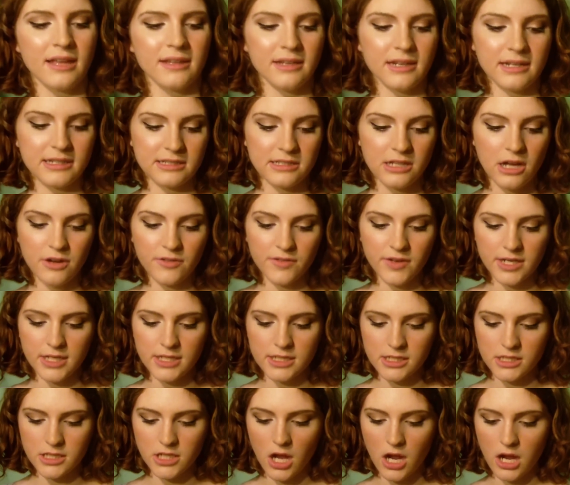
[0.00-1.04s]
that he's not ready
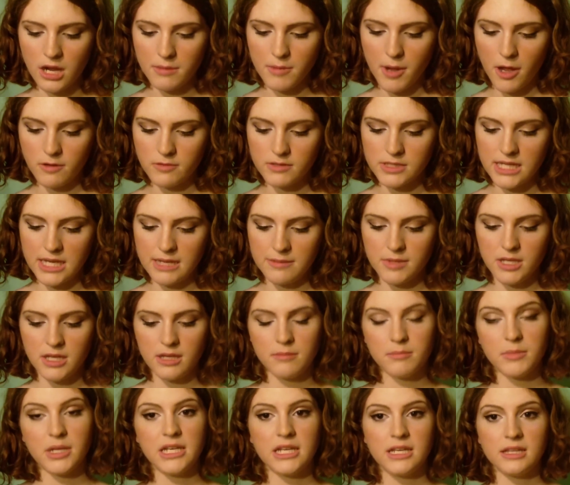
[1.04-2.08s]
to talk about
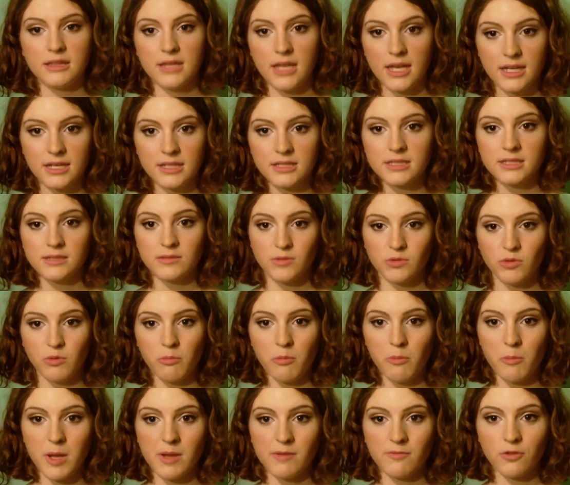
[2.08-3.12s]
Damian, but he thanks
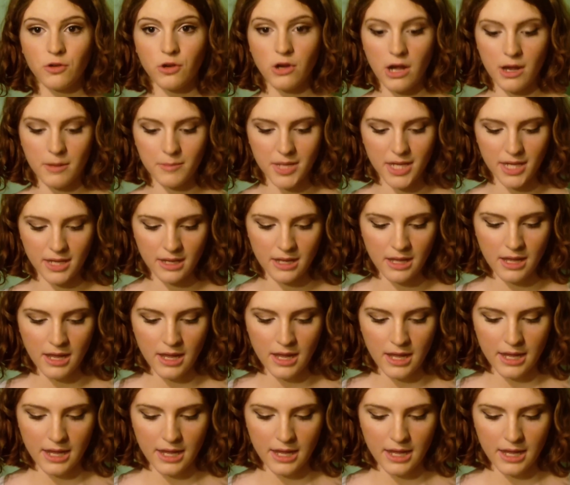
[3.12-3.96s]
Superman for coming,